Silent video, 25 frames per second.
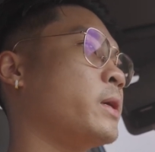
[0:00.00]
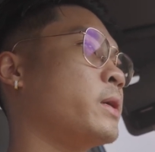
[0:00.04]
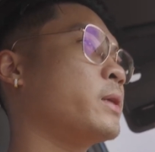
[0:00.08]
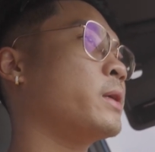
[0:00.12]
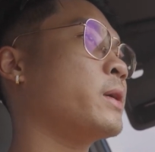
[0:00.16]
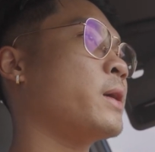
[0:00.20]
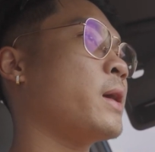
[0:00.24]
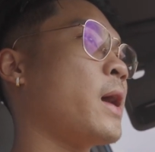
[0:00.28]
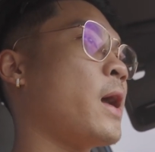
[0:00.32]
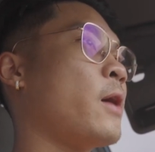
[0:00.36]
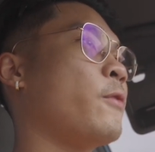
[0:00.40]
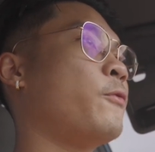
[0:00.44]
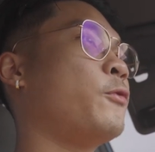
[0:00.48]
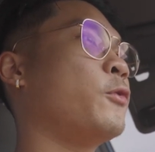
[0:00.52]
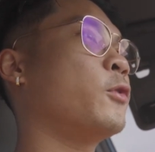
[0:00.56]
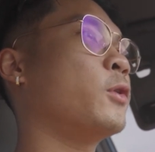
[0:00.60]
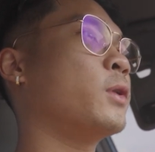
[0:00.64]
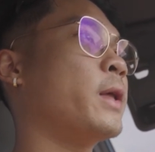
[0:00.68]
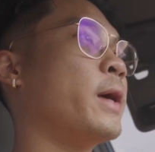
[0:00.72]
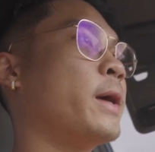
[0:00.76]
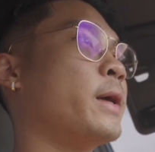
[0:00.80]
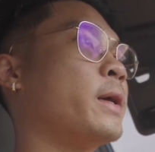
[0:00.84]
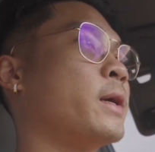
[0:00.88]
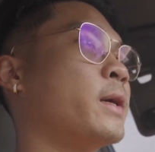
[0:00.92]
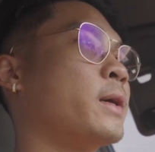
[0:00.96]
I feel
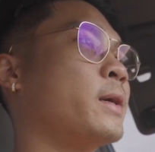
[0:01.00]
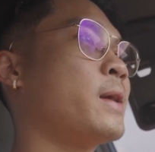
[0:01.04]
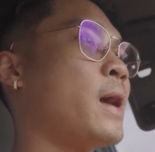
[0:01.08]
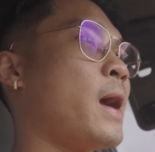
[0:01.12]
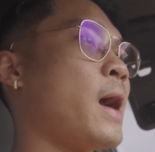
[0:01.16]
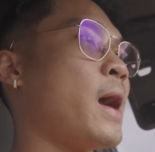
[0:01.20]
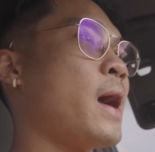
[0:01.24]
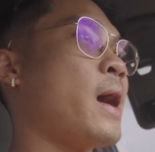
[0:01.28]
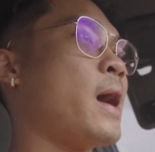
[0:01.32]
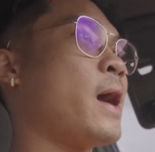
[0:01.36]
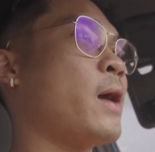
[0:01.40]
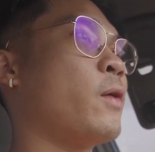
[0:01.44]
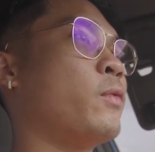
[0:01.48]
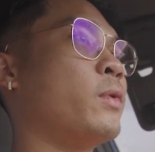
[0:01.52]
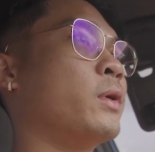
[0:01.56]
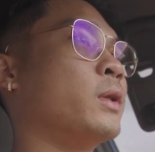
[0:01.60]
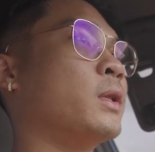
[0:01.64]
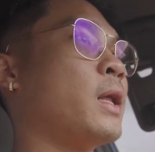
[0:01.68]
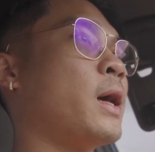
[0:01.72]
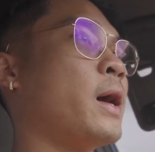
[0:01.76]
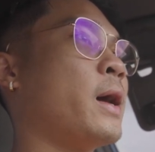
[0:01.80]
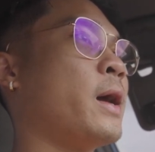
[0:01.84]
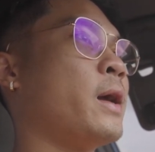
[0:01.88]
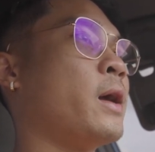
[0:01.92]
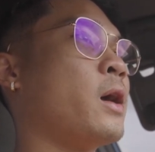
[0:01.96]
like I
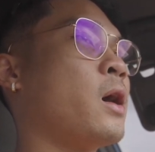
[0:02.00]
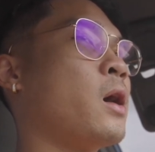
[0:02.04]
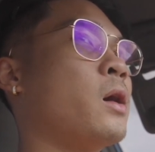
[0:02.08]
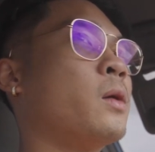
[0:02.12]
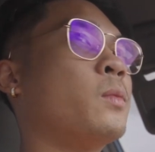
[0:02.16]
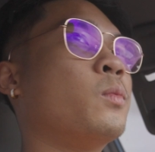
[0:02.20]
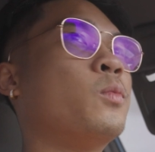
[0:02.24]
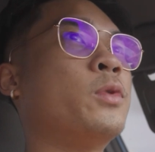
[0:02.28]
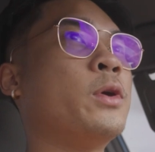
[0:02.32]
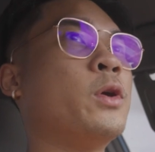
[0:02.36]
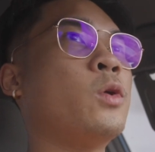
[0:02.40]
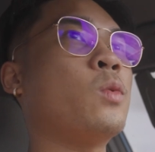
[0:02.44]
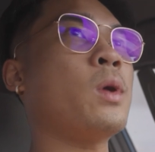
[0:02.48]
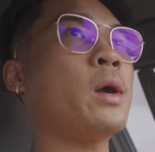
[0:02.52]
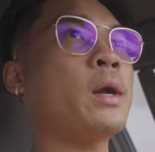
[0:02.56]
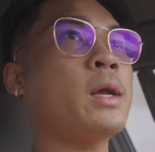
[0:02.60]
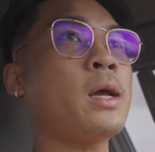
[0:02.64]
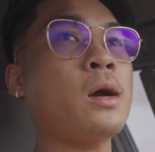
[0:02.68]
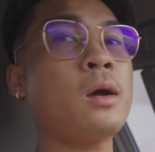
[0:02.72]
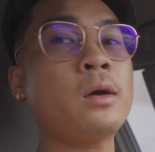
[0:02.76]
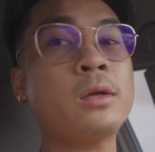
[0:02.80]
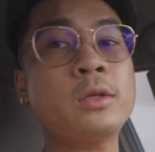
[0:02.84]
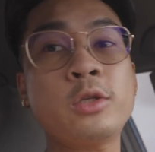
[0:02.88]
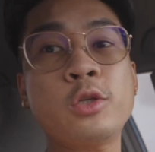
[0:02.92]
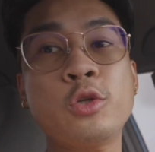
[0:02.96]
rely on
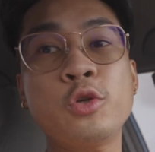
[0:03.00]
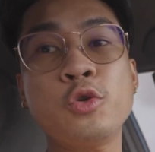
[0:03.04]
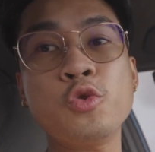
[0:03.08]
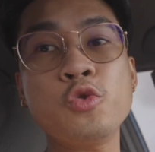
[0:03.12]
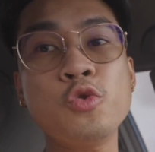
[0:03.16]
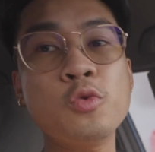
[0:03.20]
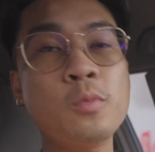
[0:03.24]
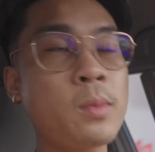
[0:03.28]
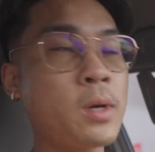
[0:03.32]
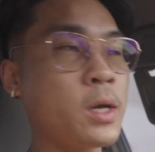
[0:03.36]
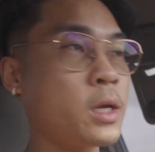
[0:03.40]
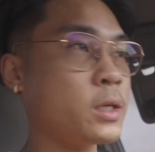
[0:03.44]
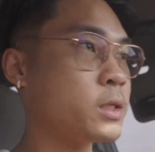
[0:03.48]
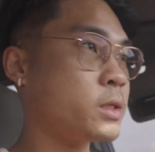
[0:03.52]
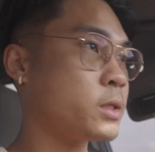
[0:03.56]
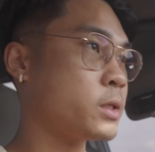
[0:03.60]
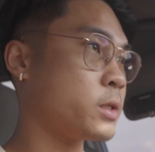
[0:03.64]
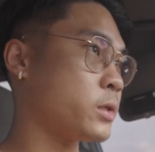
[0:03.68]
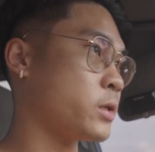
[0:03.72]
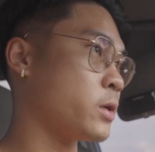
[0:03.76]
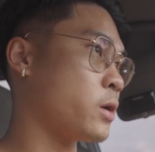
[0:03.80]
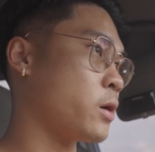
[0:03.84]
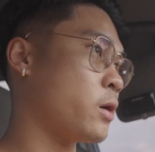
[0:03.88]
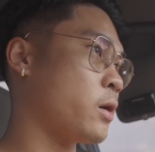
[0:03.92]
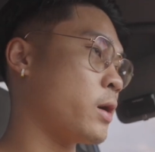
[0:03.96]
pre-workout too much,
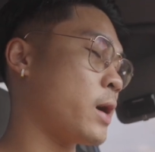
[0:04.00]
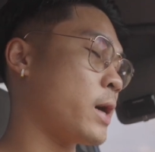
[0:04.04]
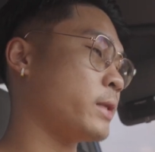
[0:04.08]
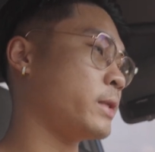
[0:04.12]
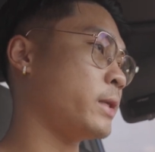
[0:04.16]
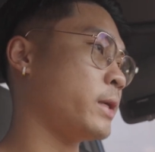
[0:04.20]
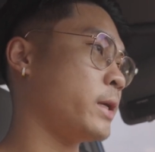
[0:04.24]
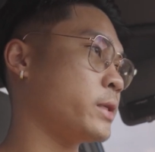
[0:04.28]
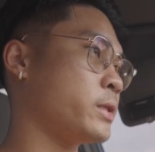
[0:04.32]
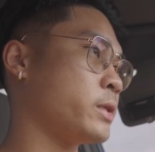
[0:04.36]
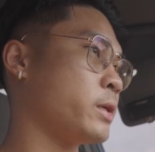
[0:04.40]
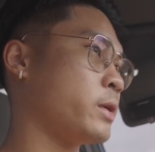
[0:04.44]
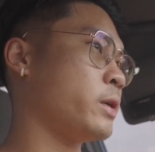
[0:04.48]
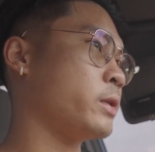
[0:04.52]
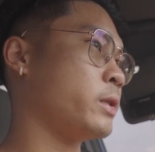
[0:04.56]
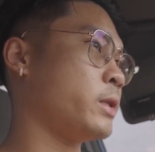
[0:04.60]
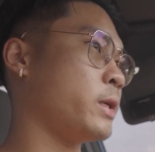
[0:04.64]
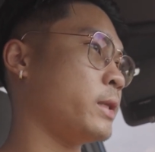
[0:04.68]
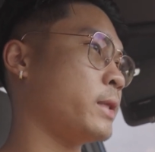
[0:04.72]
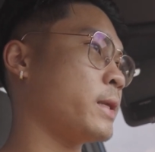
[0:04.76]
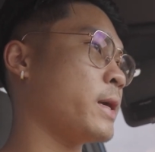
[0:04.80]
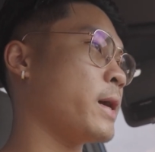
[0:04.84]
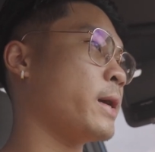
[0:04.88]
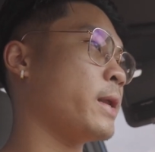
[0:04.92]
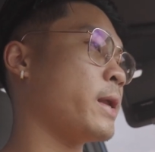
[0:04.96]
so I think it's a good
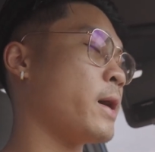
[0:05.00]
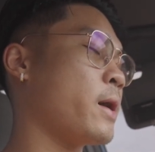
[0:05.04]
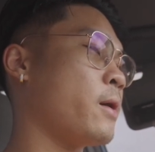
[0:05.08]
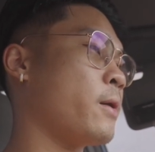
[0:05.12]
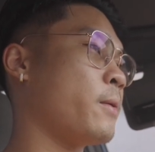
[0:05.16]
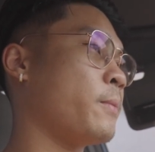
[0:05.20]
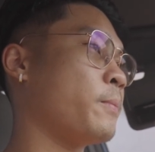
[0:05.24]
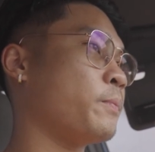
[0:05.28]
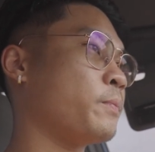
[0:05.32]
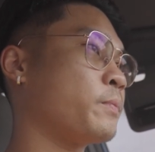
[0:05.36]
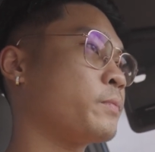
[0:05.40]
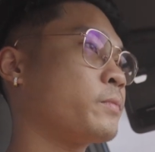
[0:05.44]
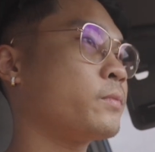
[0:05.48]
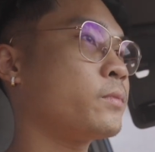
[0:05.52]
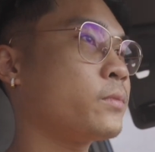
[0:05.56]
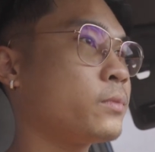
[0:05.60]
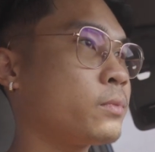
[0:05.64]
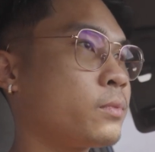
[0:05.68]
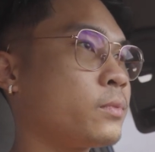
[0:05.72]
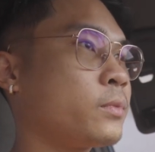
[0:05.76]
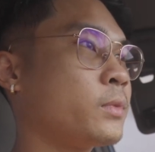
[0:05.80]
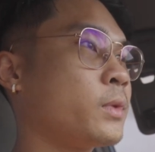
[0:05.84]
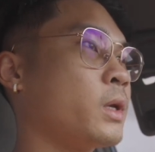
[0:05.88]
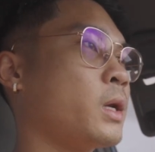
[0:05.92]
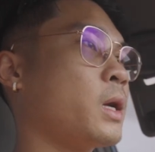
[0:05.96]
thing that
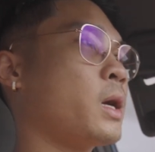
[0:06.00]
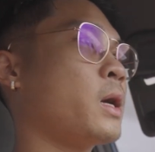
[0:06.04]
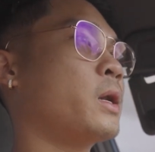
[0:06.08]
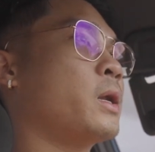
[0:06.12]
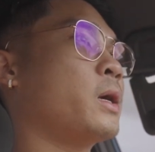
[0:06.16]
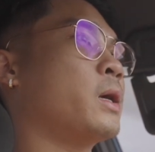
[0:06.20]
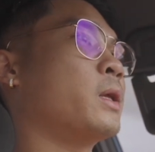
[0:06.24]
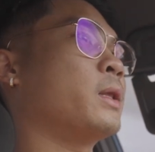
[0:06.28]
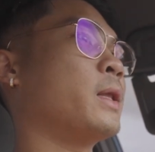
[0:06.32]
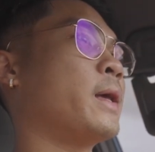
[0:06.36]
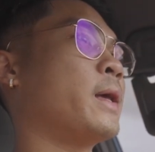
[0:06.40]
kind of